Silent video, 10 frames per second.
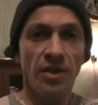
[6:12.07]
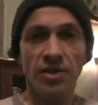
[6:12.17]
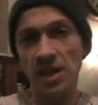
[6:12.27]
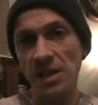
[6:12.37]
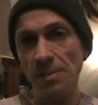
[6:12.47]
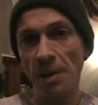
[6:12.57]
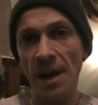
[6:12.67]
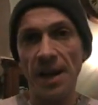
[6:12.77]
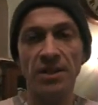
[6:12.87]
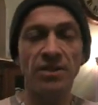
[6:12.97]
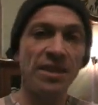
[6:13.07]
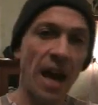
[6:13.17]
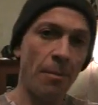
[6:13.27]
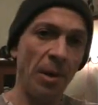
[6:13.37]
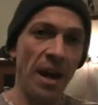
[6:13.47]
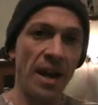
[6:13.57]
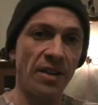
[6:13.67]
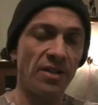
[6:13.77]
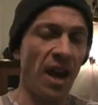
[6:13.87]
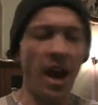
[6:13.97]
CD players, DAT
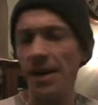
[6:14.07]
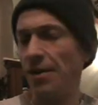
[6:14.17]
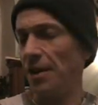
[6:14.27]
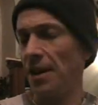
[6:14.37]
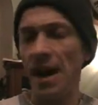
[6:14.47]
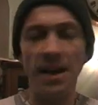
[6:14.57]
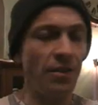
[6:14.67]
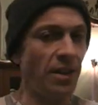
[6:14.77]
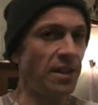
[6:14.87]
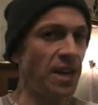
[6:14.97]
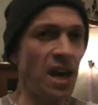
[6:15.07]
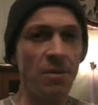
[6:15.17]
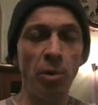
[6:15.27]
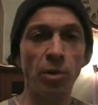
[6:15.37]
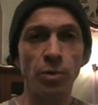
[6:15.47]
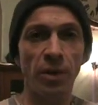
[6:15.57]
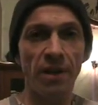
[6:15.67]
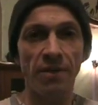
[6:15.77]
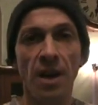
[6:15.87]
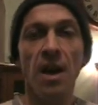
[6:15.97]
players, anything, anything, keyboards,
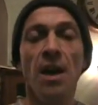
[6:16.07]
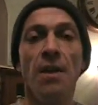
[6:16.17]
whatever,